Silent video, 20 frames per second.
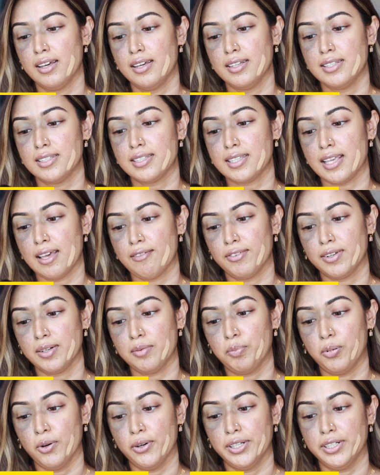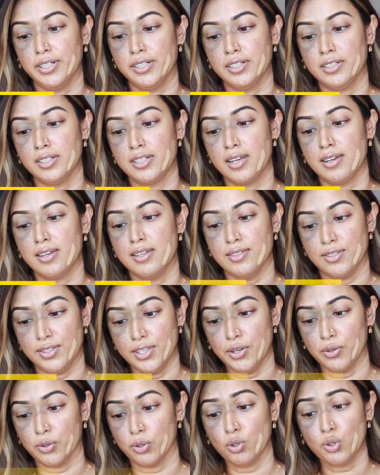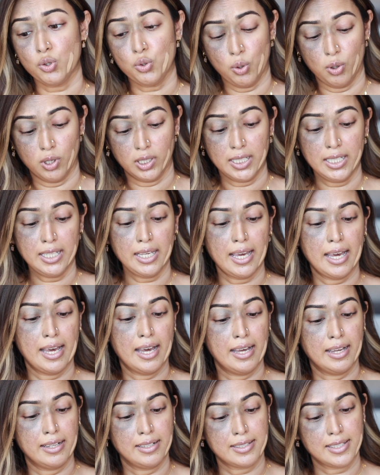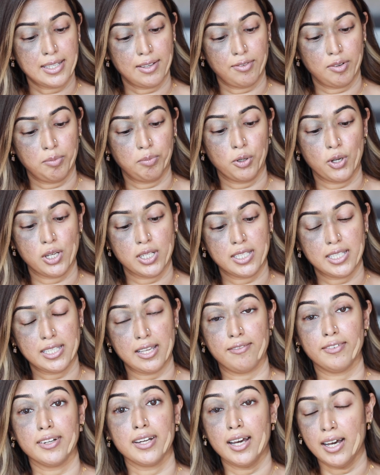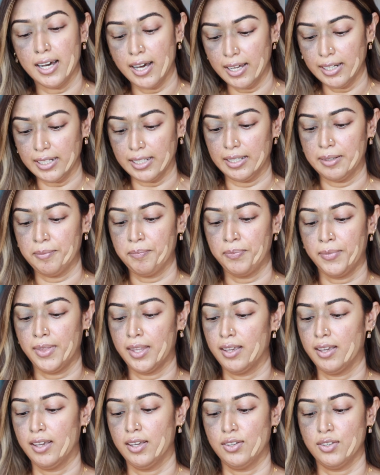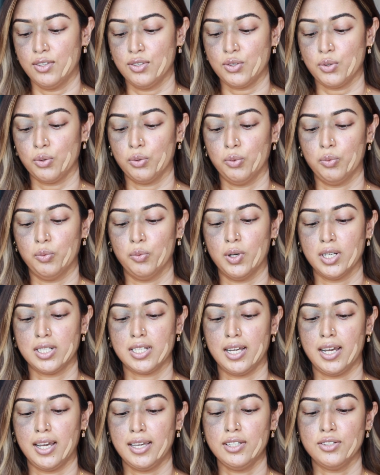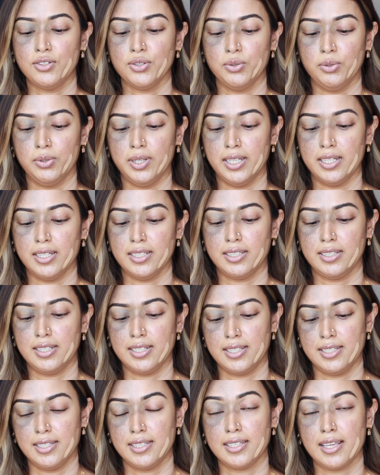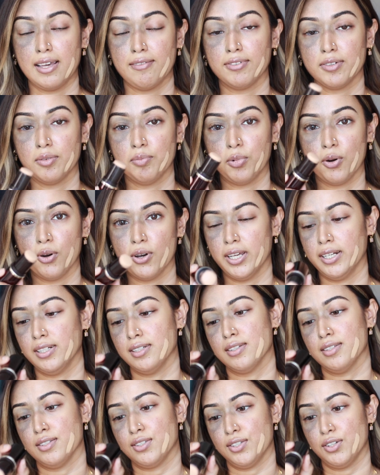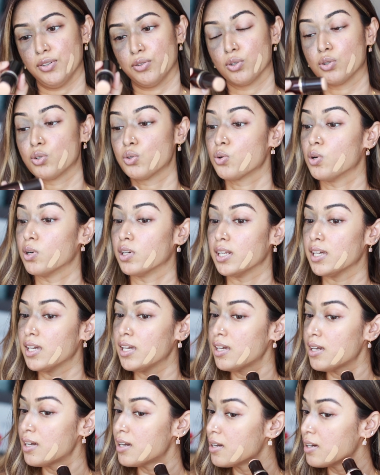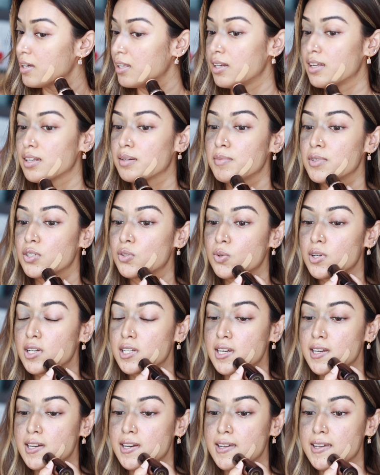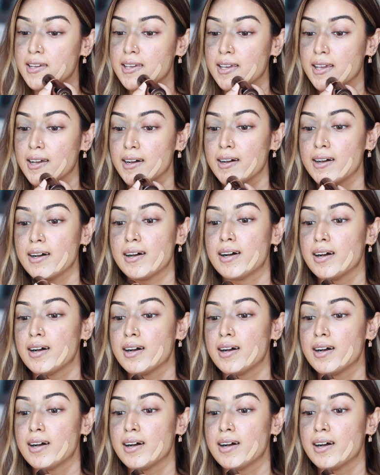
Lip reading: 7.0 Tawny and 7.7 Honey. So what I do is, this is 7.0 Tawny. Let me swatch it here.